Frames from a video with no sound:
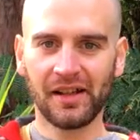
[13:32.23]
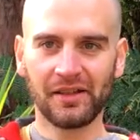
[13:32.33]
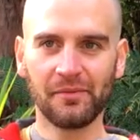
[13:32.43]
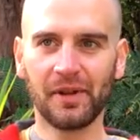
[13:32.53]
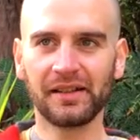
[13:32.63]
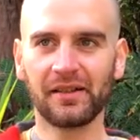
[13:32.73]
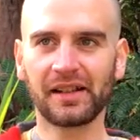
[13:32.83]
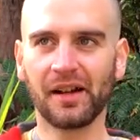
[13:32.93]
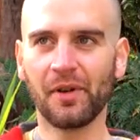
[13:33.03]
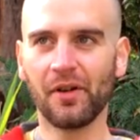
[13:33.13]
You might not
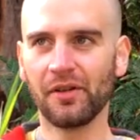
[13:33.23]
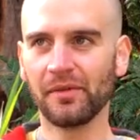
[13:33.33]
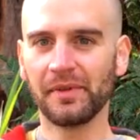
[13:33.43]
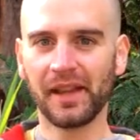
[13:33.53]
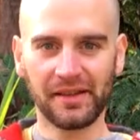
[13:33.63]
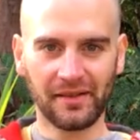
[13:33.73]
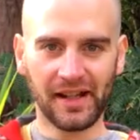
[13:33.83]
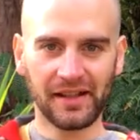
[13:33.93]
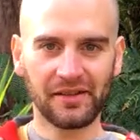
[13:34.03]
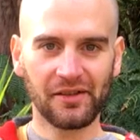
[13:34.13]
come home that
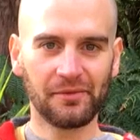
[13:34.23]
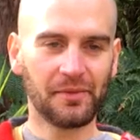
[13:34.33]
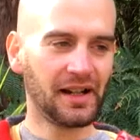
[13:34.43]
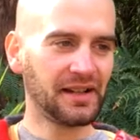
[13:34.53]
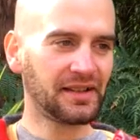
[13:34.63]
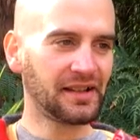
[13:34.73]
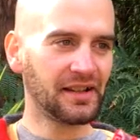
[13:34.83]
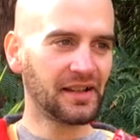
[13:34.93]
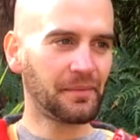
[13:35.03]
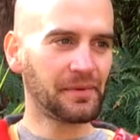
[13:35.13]
night. You might
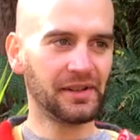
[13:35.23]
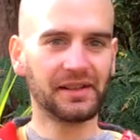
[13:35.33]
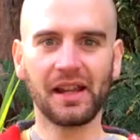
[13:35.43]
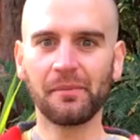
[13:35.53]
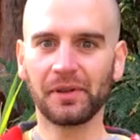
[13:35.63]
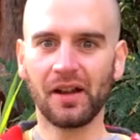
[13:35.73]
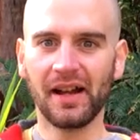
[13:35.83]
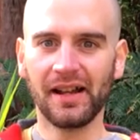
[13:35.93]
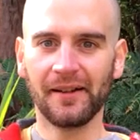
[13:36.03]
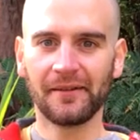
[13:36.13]
end up on the deep
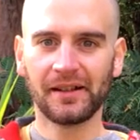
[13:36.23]
Playa,